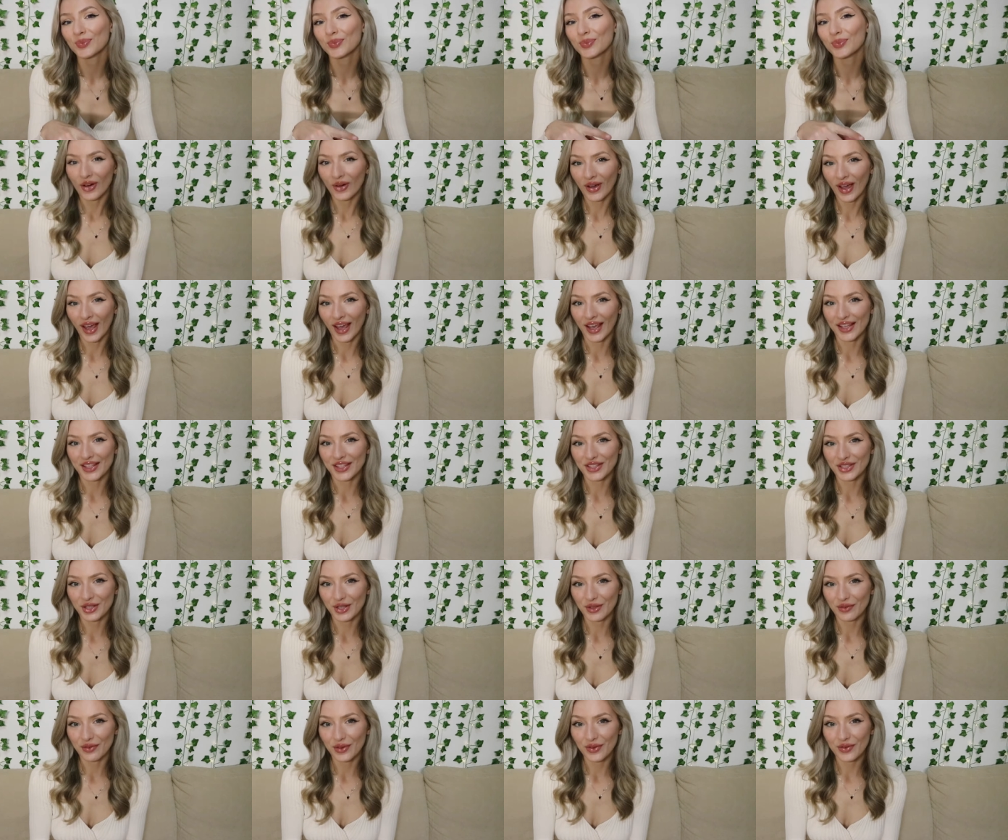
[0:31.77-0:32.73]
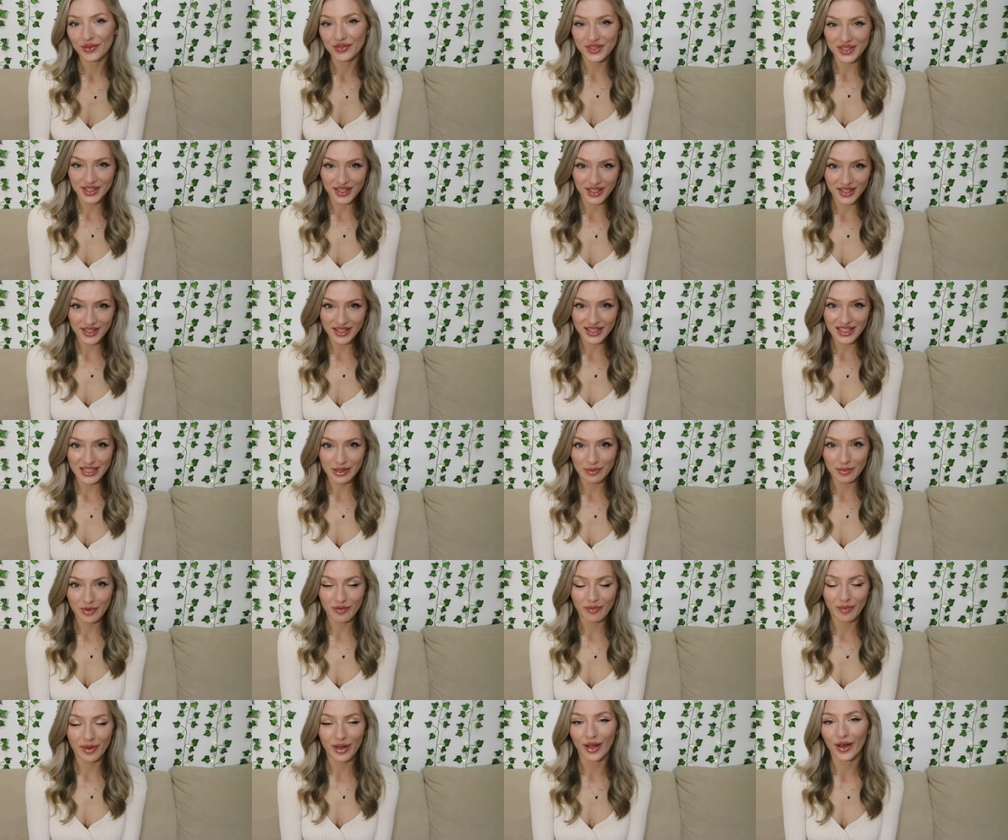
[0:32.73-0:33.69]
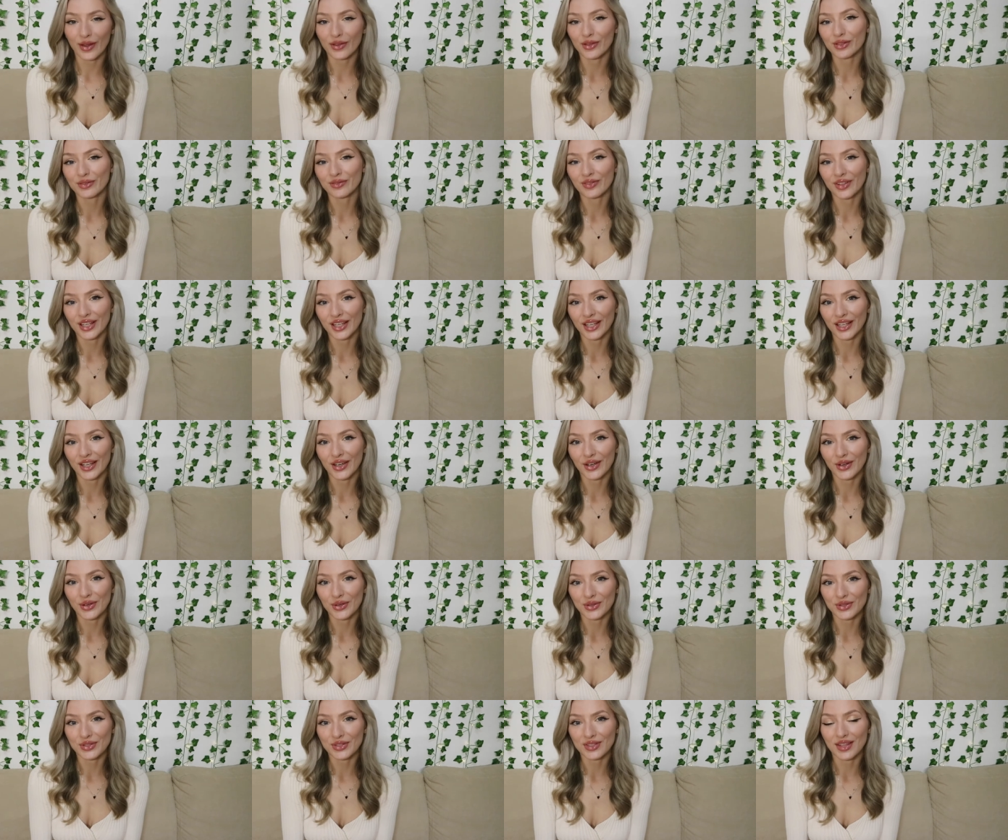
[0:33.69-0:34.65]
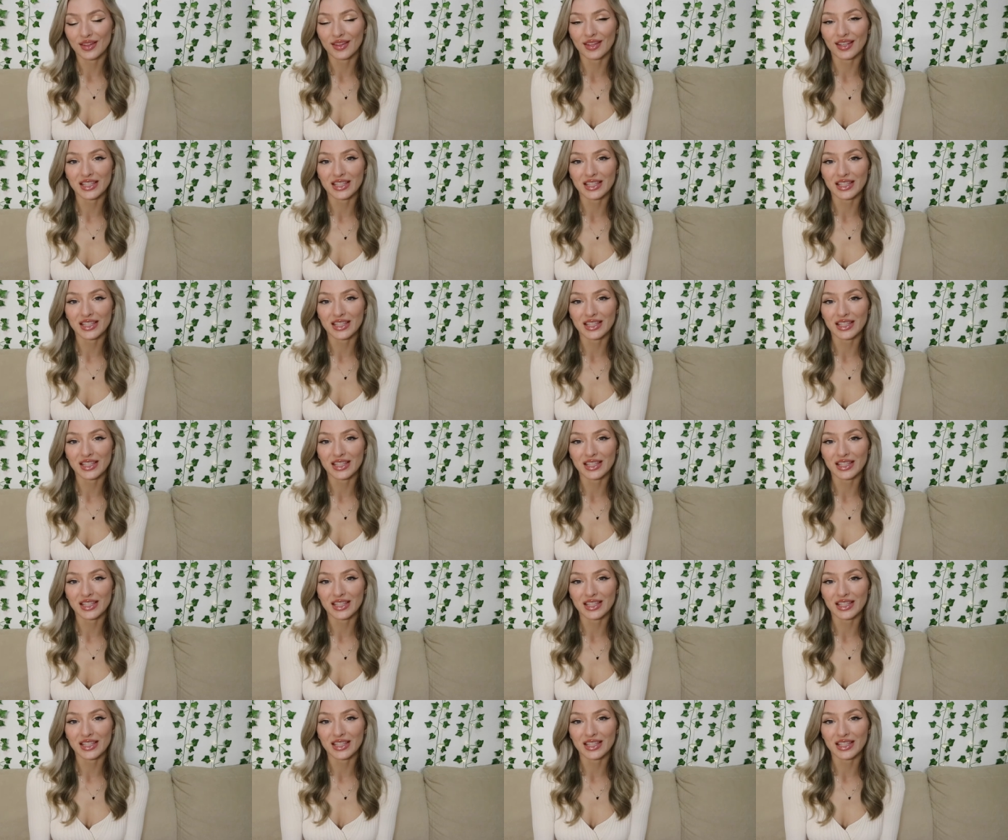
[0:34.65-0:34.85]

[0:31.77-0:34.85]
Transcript: Okay, so if you've seen some of my other videos,